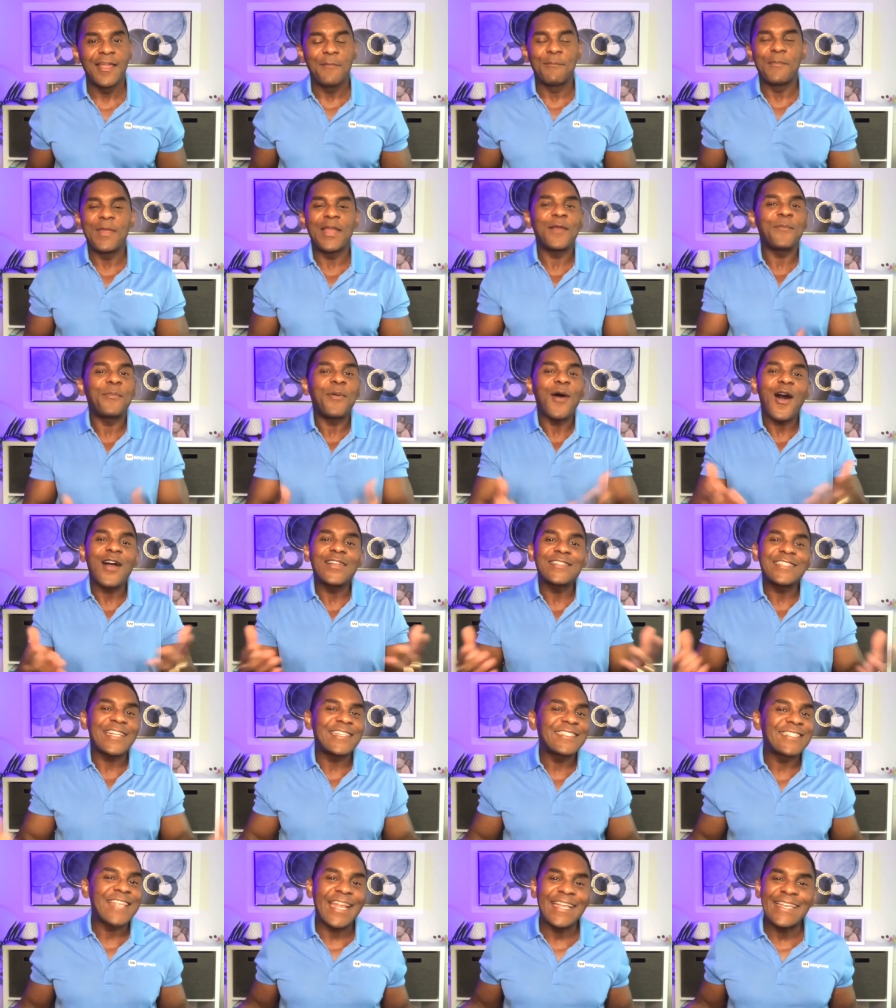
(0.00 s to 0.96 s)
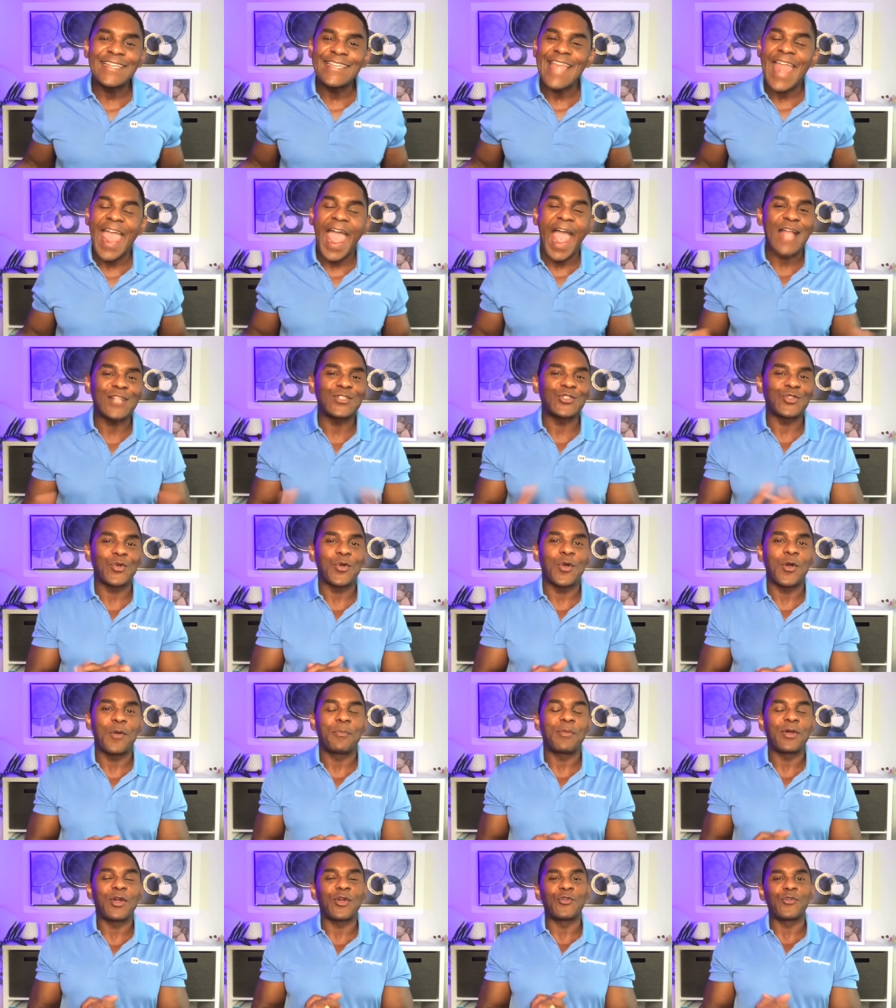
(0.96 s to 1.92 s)
Menopause is a natural
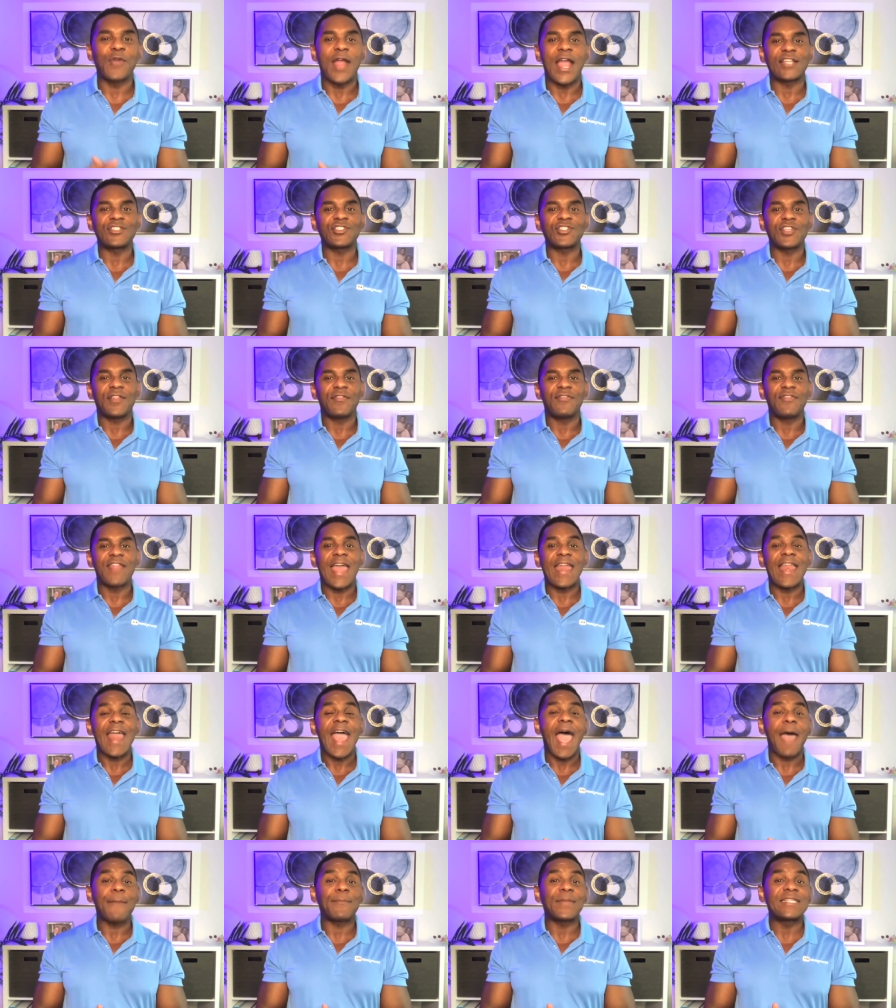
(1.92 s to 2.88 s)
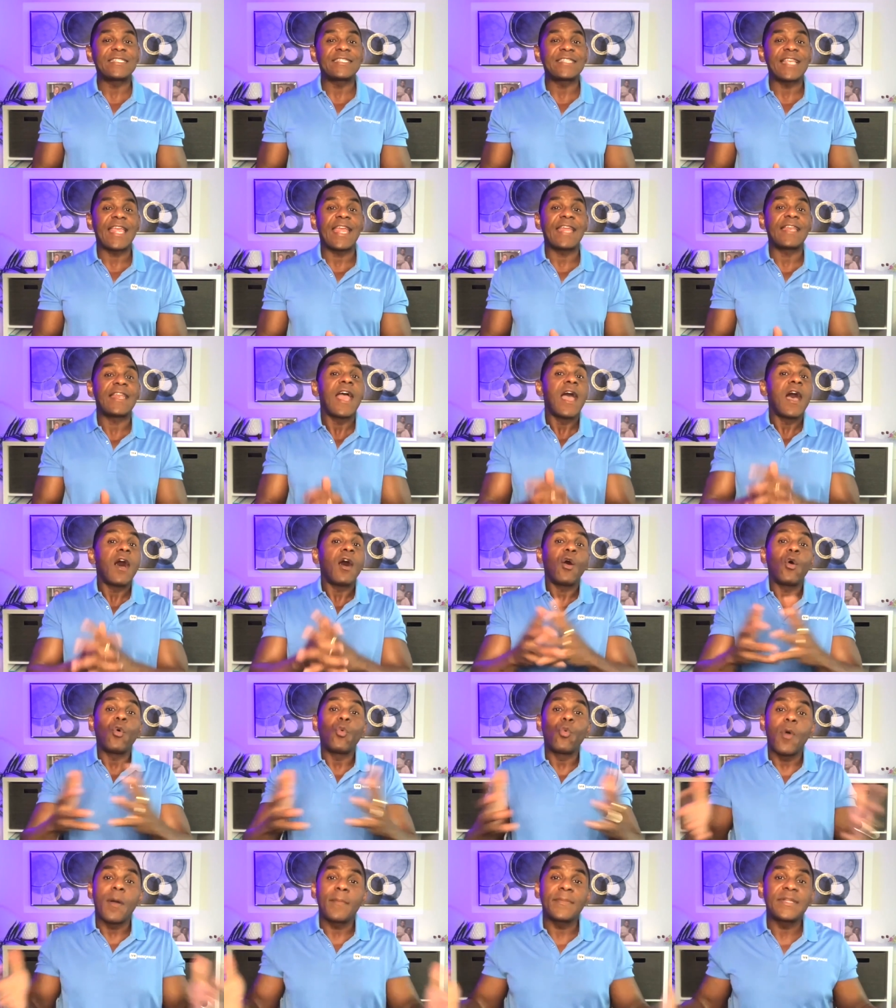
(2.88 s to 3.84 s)
progression that happens in a
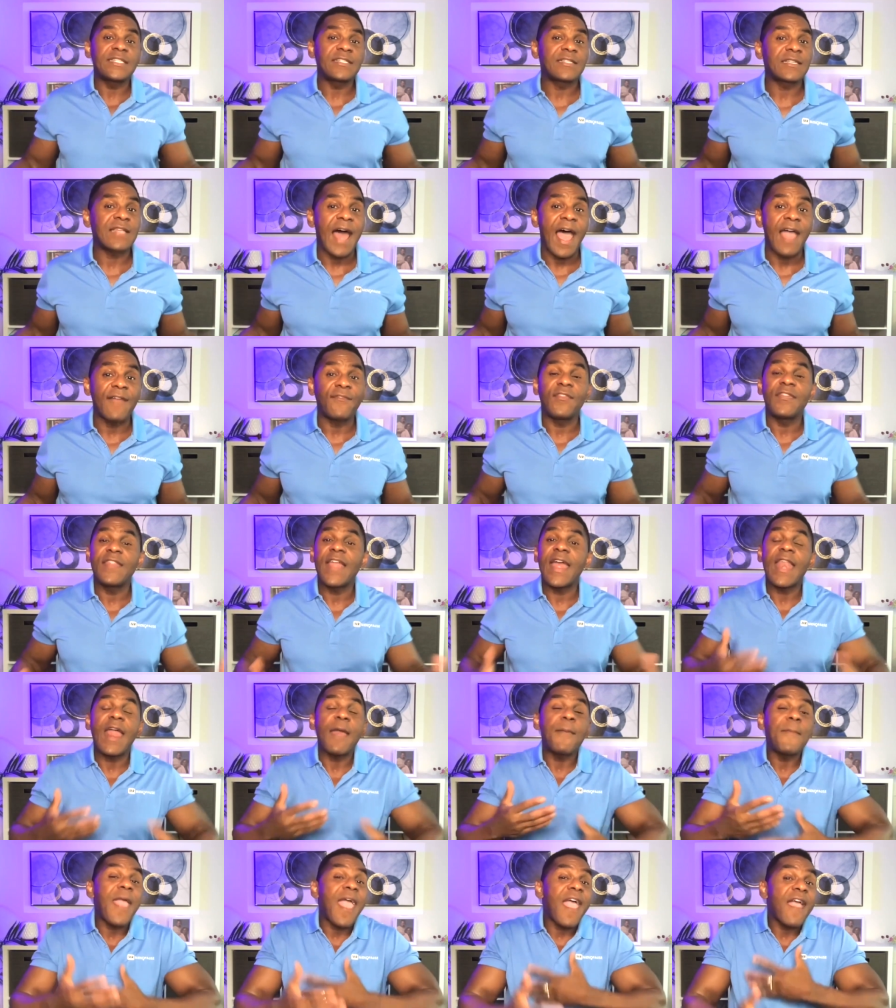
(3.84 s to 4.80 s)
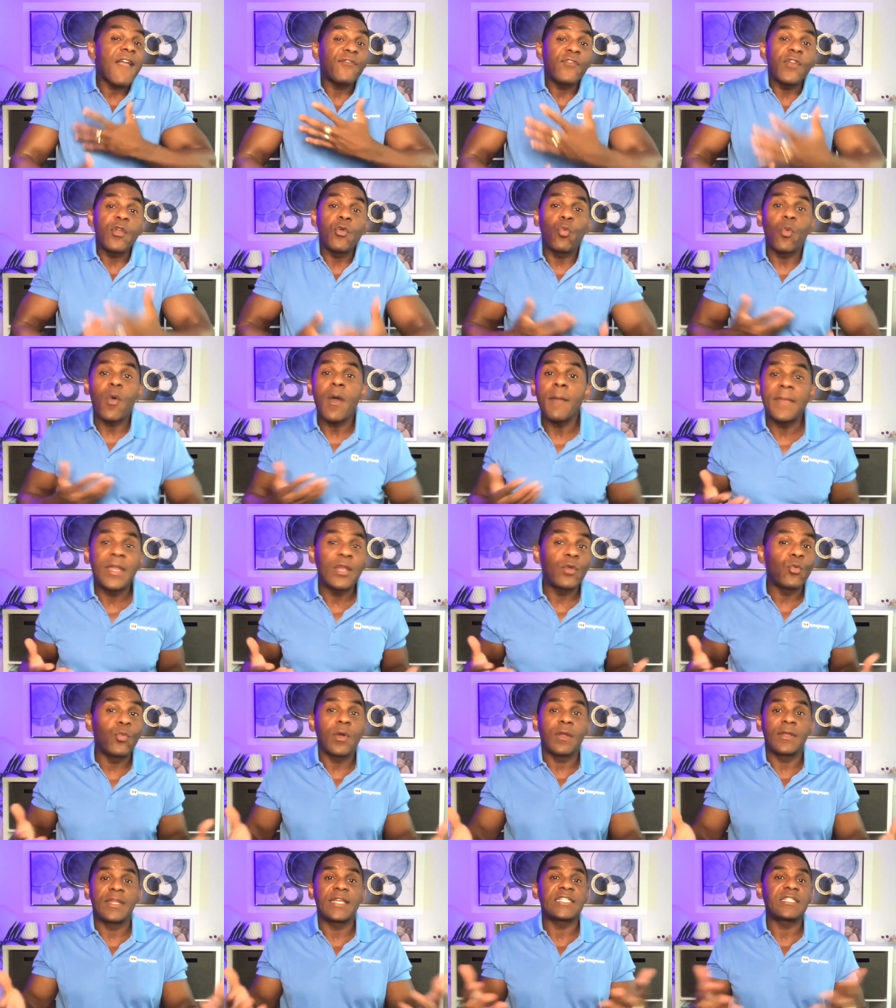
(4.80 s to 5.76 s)
woman's life and that every woman
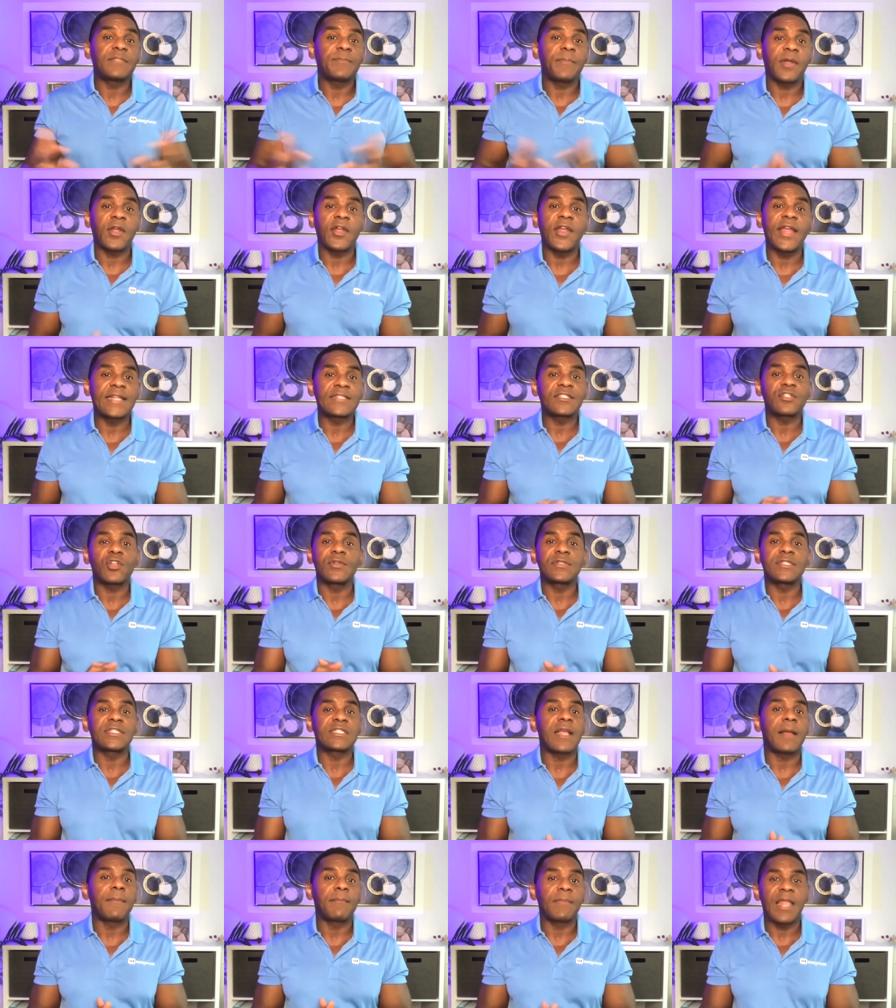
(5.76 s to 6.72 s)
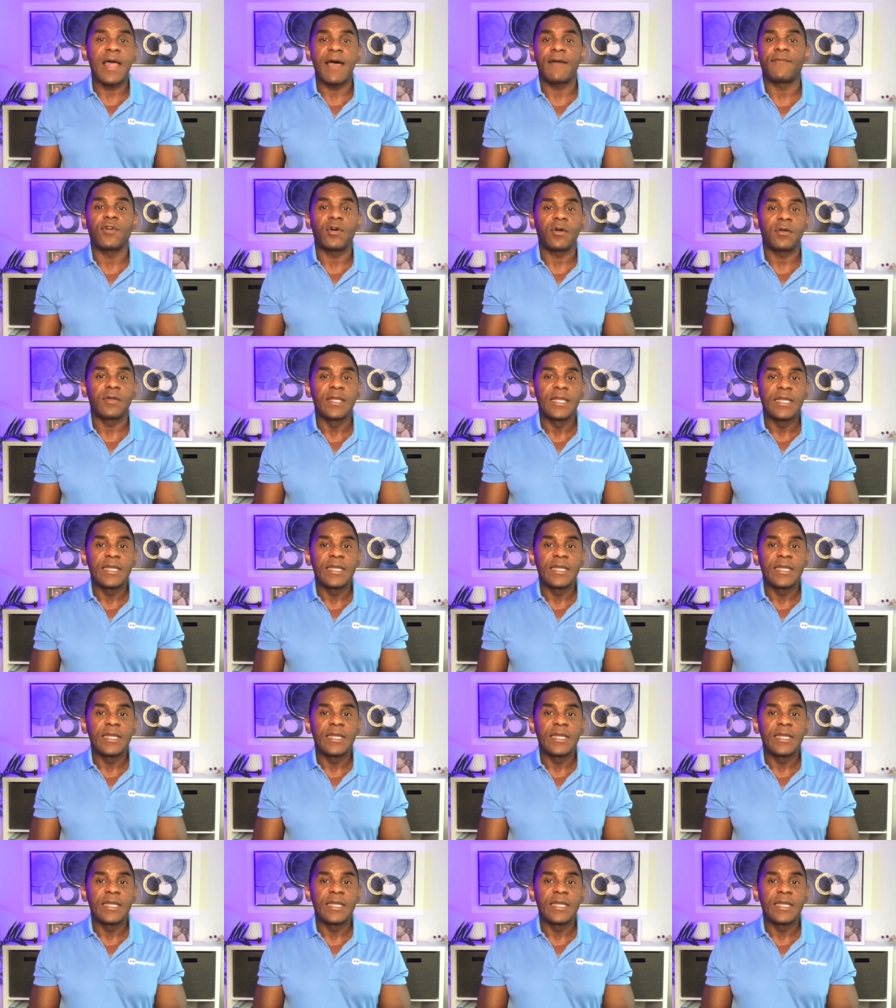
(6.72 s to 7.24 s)
will experience on some level.